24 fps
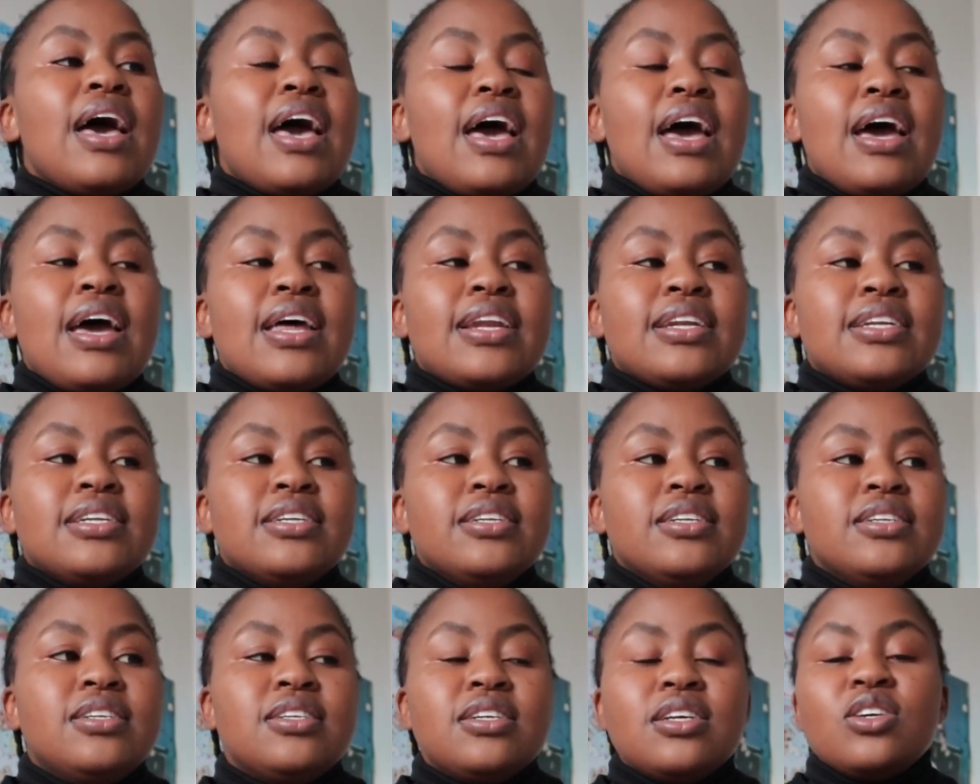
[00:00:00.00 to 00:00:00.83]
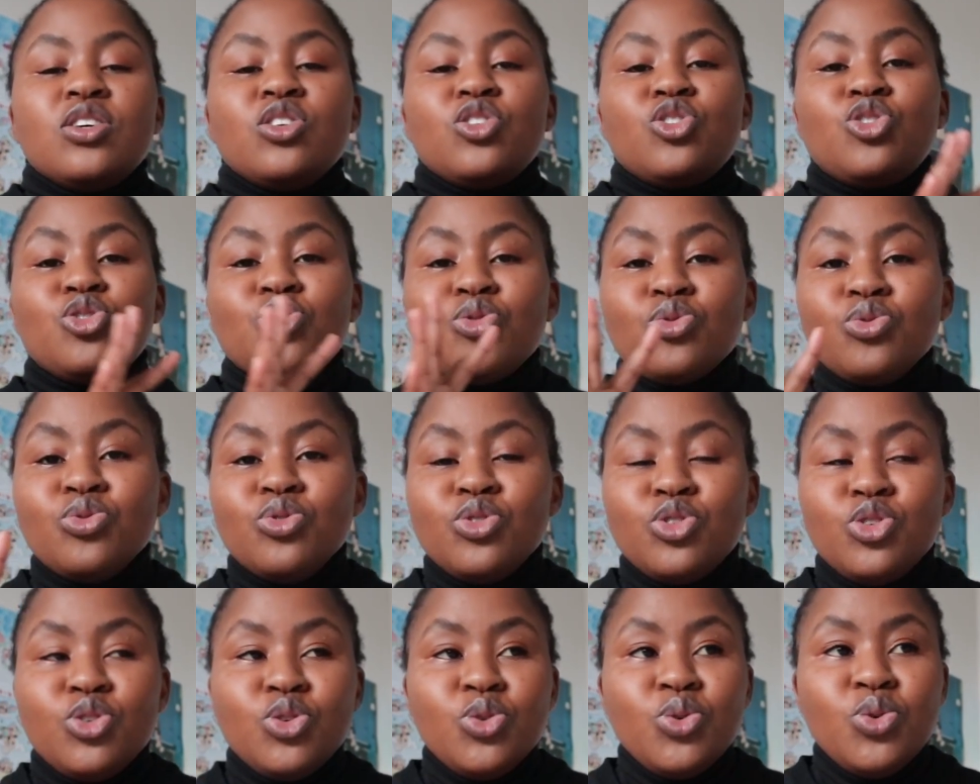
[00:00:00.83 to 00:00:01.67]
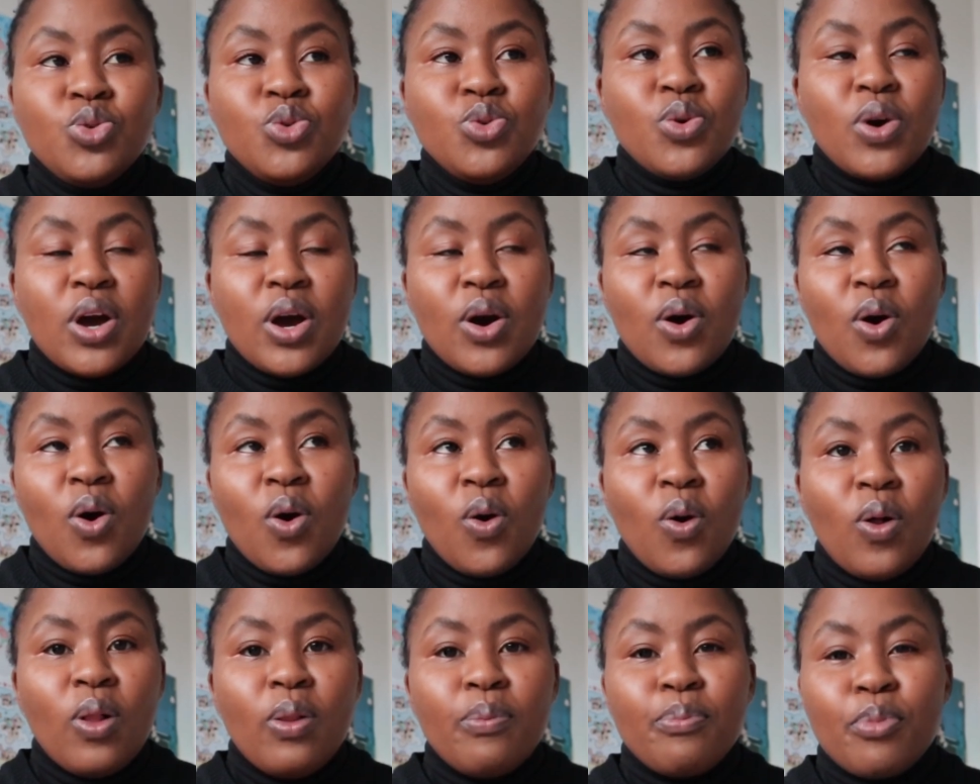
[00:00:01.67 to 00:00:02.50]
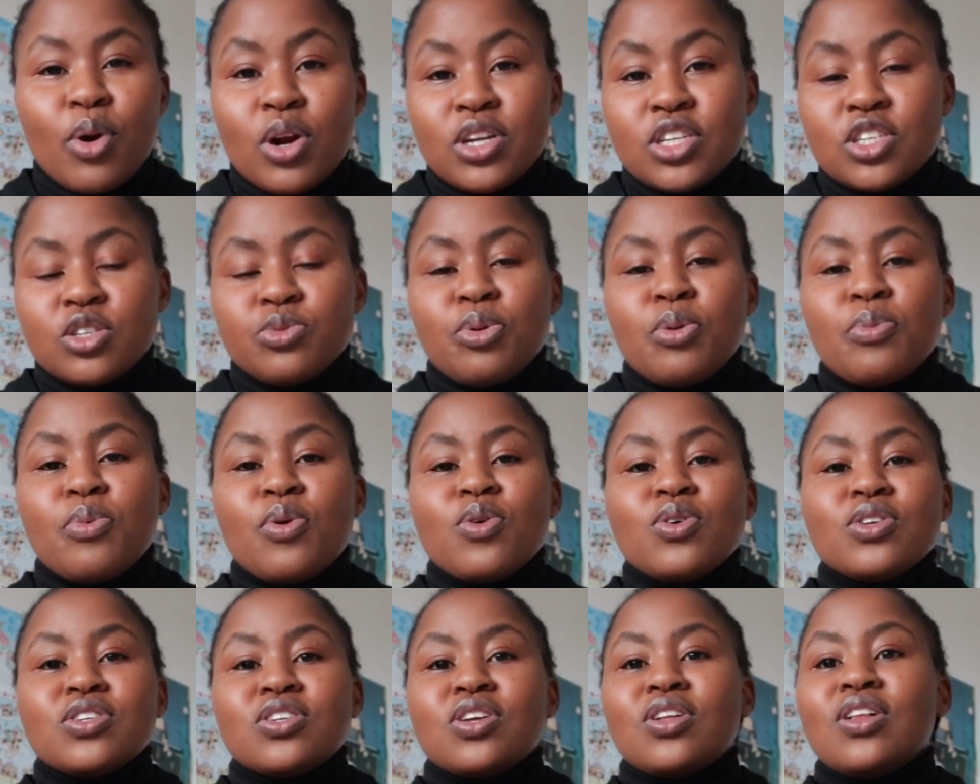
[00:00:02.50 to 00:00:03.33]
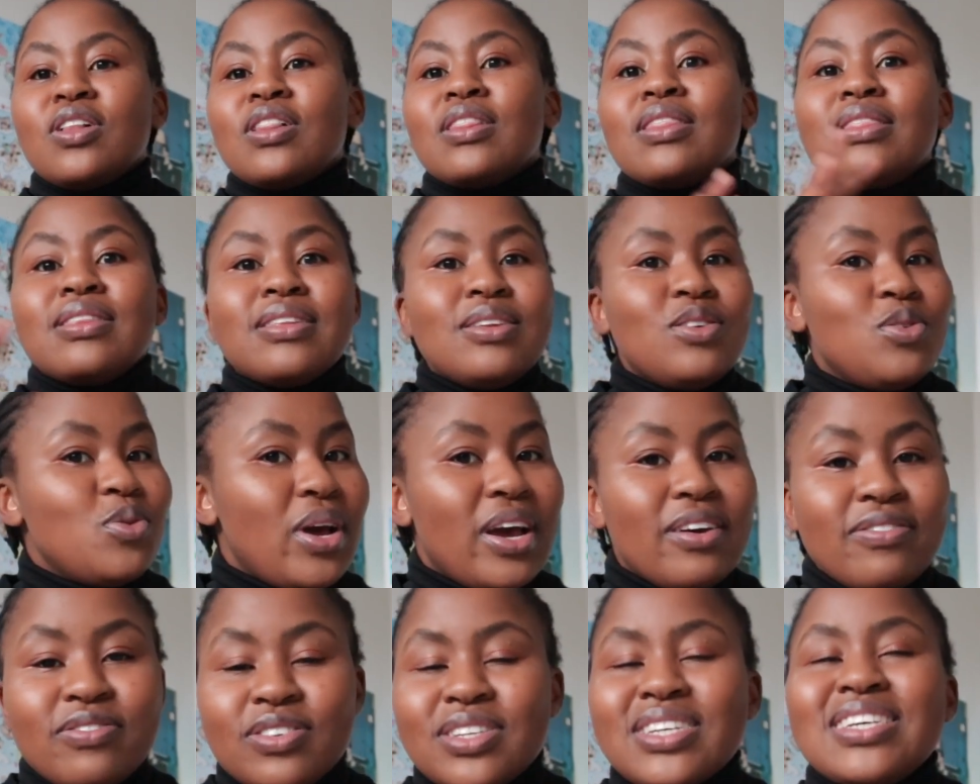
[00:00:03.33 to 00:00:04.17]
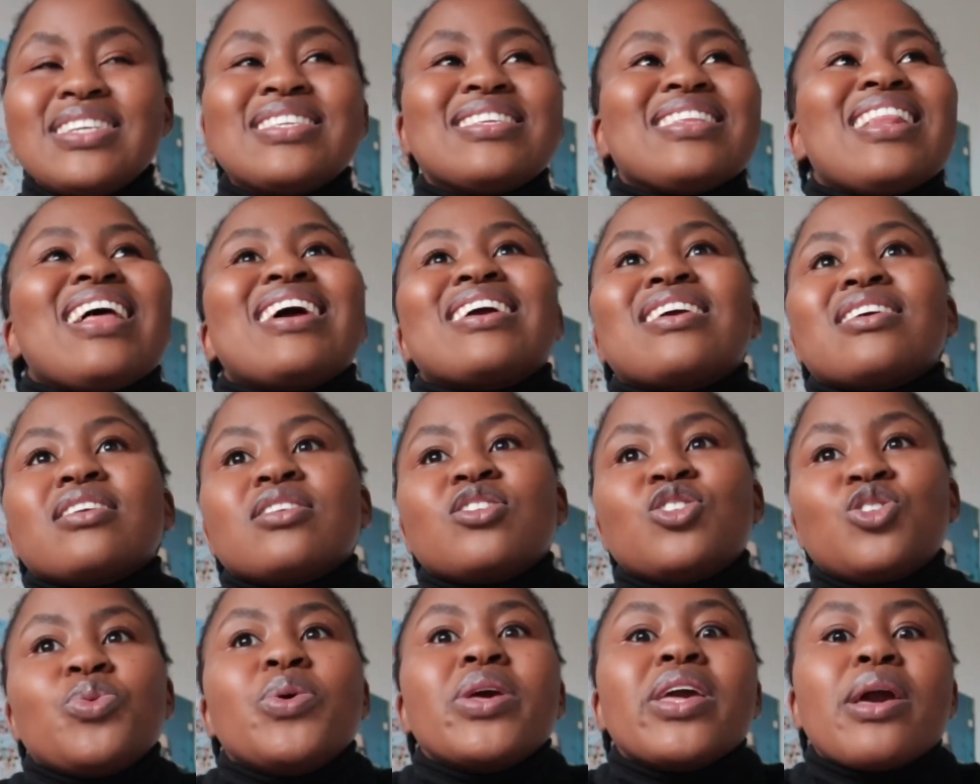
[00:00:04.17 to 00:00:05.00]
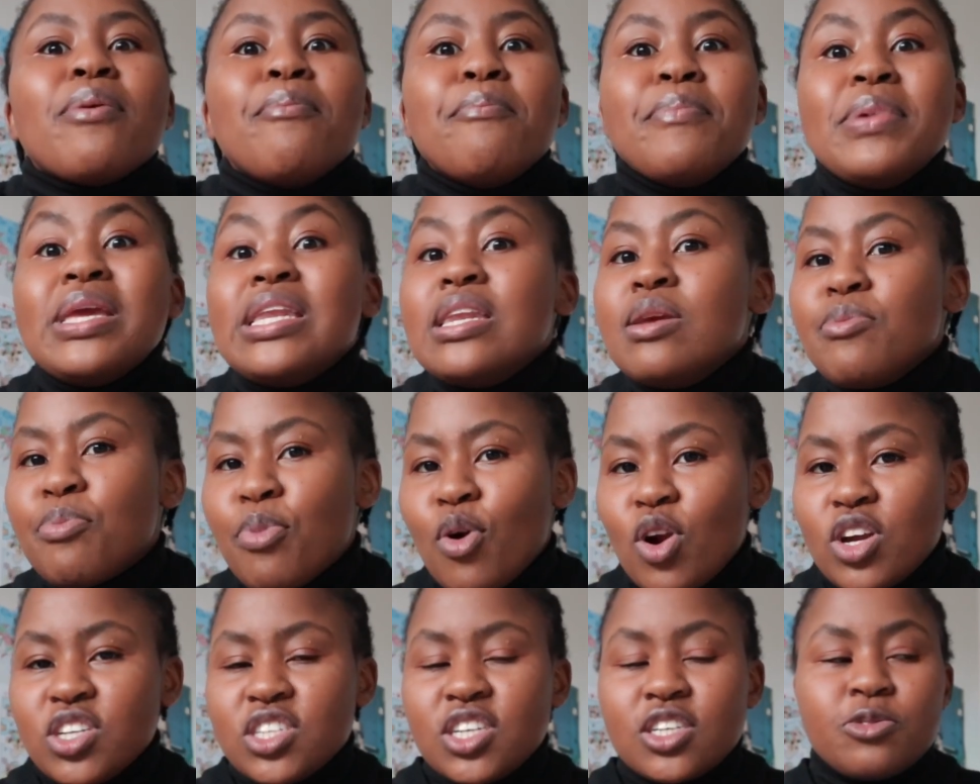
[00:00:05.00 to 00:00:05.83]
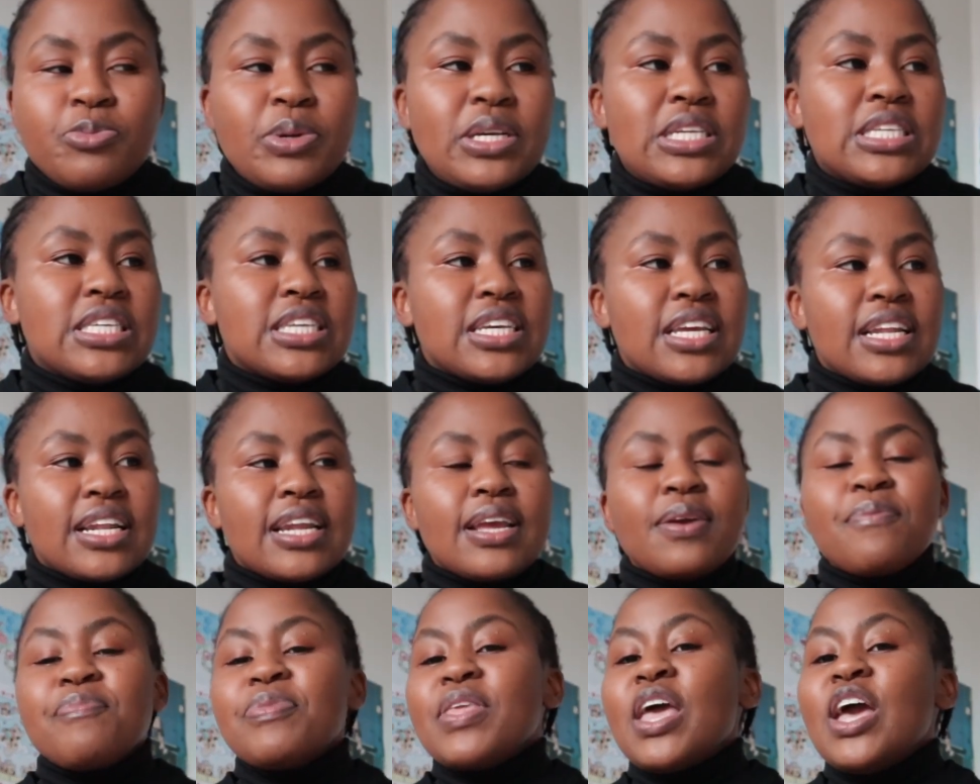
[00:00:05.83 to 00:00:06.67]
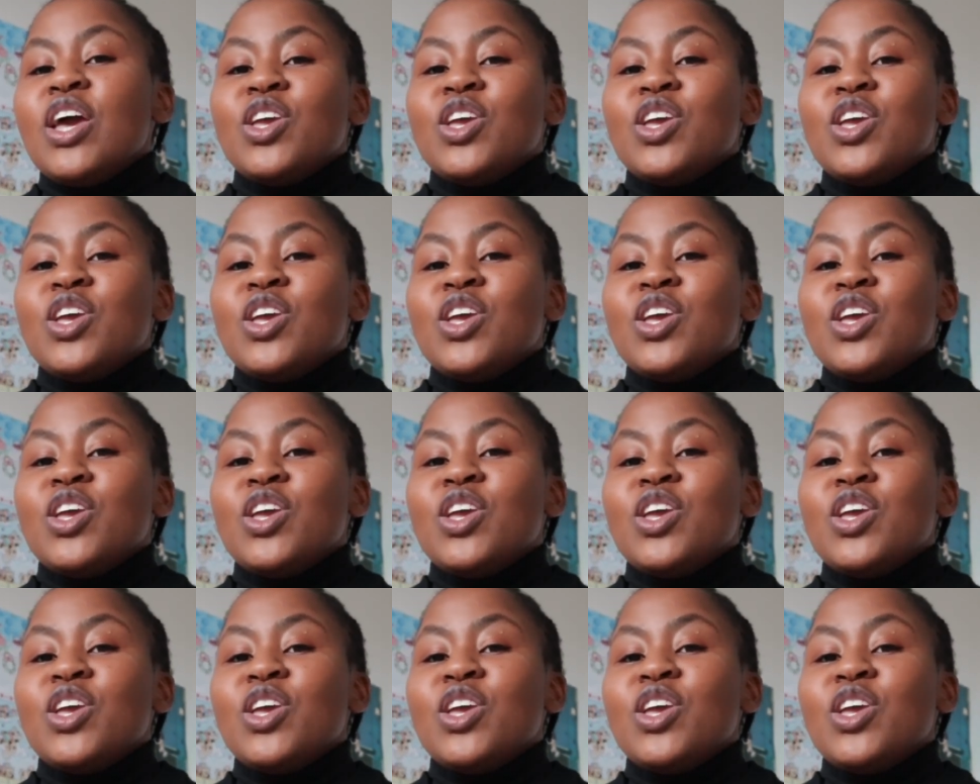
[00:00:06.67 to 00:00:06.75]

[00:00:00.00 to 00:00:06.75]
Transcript: And to do a whole project proposal, you have to, it's like doing a mini project basically.